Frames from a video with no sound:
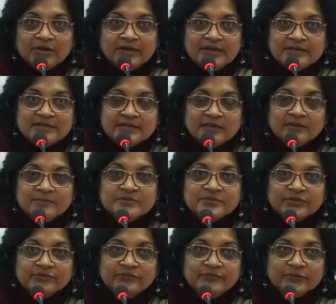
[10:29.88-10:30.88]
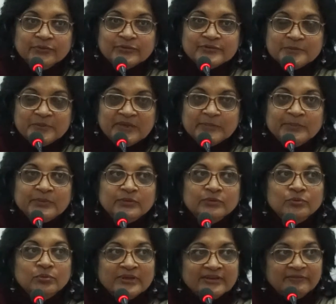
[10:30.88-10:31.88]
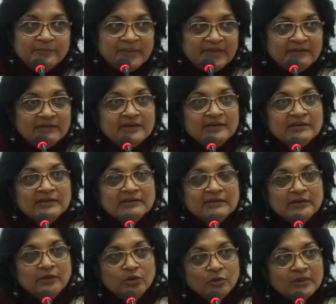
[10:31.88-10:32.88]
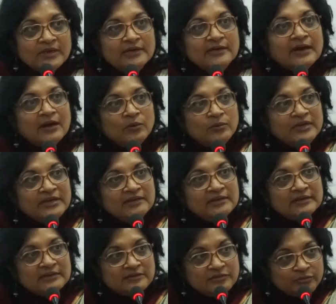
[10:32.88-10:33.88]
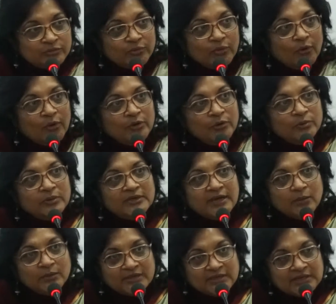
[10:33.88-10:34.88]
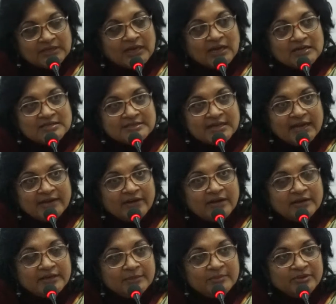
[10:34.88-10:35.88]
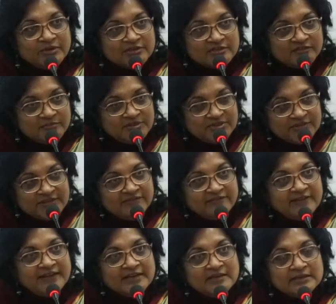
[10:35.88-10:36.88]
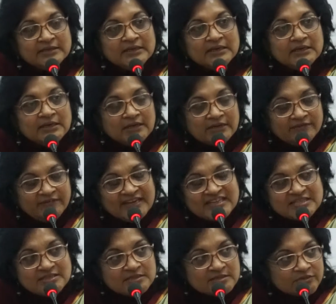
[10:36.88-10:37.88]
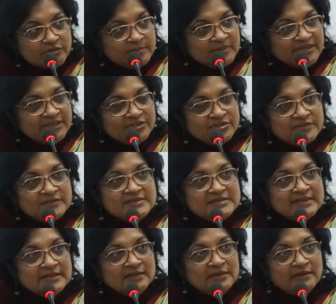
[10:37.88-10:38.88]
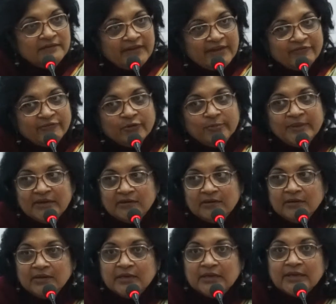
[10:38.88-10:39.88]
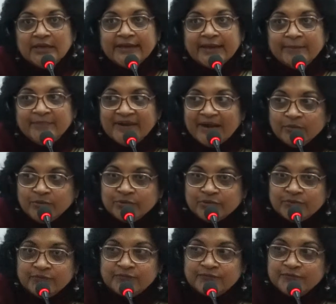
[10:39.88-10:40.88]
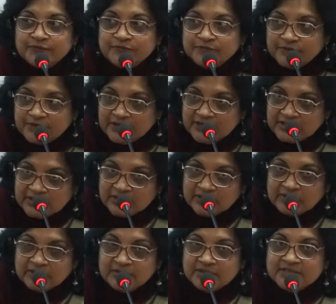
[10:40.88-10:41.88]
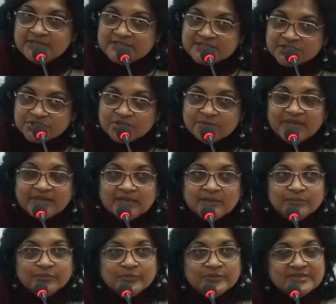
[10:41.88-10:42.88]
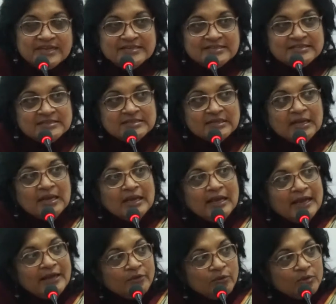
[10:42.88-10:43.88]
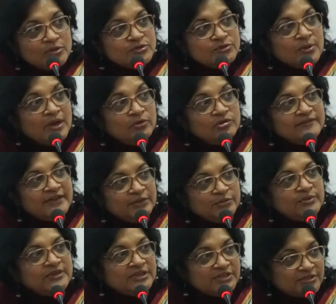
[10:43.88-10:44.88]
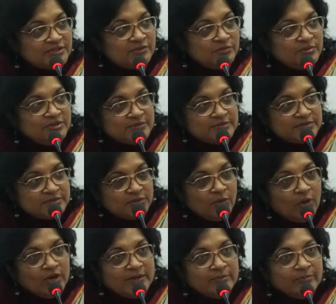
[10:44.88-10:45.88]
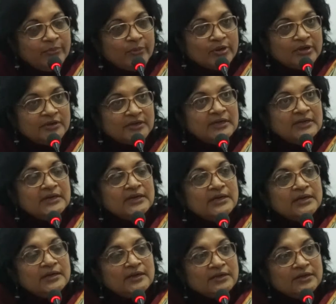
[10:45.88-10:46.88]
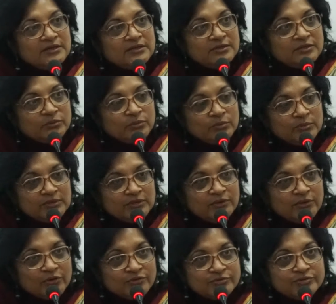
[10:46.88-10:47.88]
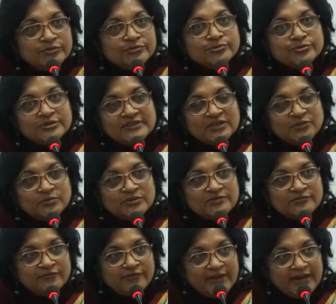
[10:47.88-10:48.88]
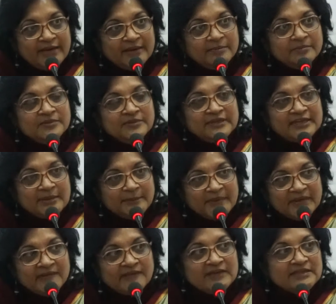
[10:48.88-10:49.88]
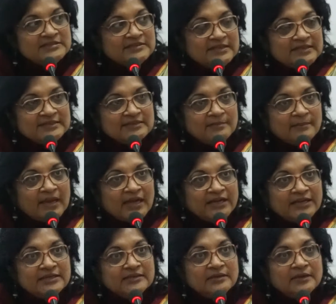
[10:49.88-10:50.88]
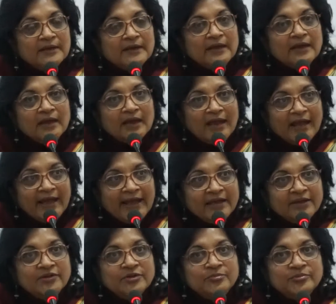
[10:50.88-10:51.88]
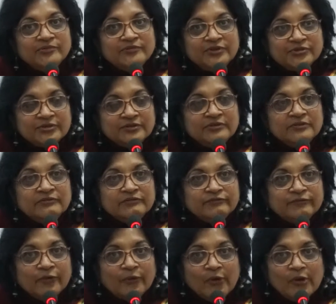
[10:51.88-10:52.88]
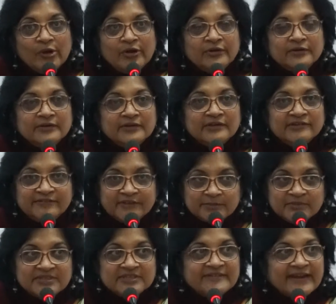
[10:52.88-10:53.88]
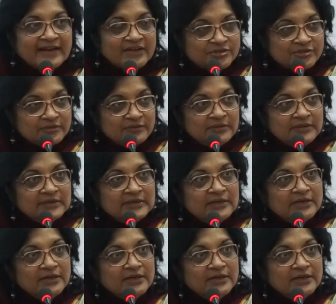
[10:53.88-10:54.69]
In terms of those people who have been lower down in the so-called lower down in the caste hierarchy, because of which they face discriminations and therefore been kept out of the decision-making processes and also out of education, which is all important. So the constitution that was framed keeping these things in mind had a provision for affirmative action